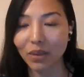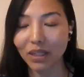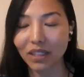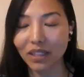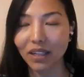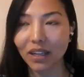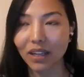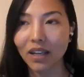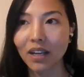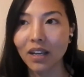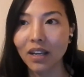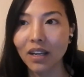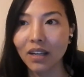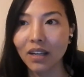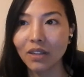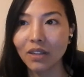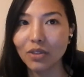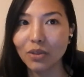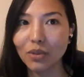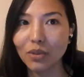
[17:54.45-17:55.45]
So I think
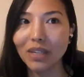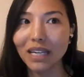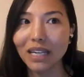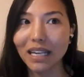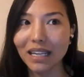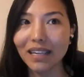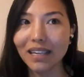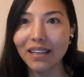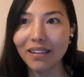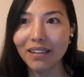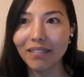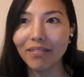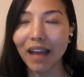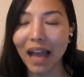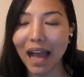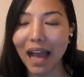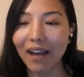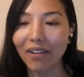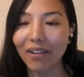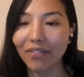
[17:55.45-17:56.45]
to really
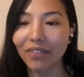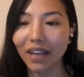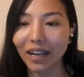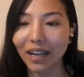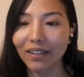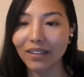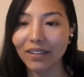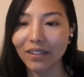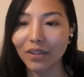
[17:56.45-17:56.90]
have that,